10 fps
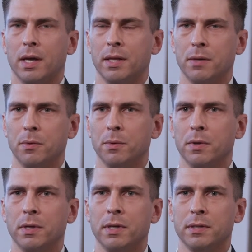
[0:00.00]
I think we
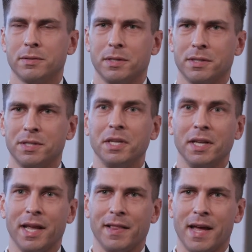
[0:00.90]
really
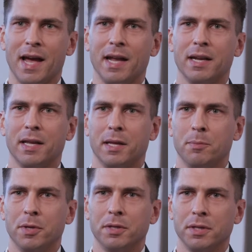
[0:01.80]
succeed at that in
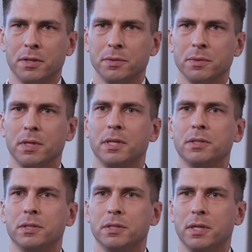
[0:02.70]
building those
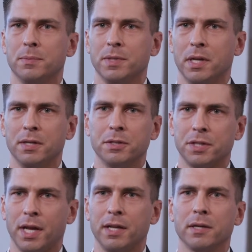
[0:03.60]
relationships and
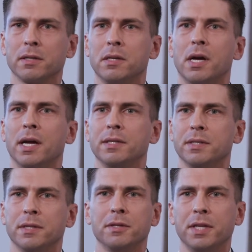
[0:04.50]
understanding our clients
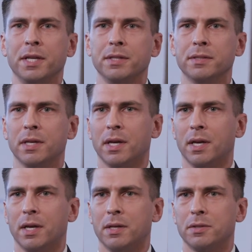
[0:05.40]
and their needs.
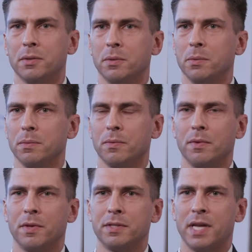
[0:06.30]
So
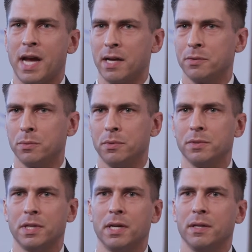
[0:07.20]
the tax
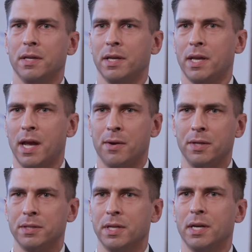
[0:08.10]
rules there, the
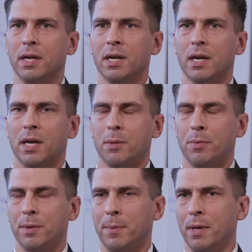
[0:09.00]
accounting's there,
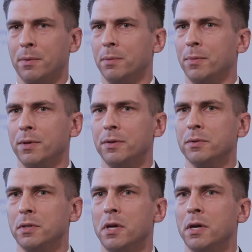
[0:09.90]
but to be able to build
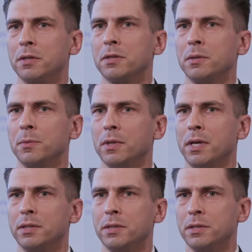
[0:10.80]
those long-term
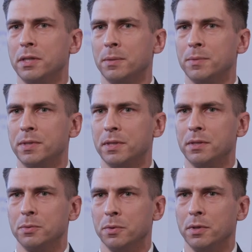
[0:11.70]
relationships
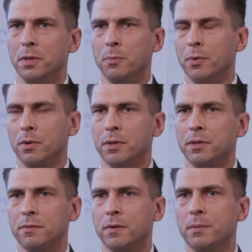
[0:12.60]
is really important to
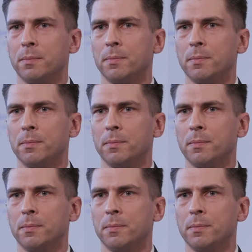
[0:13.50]
the firm.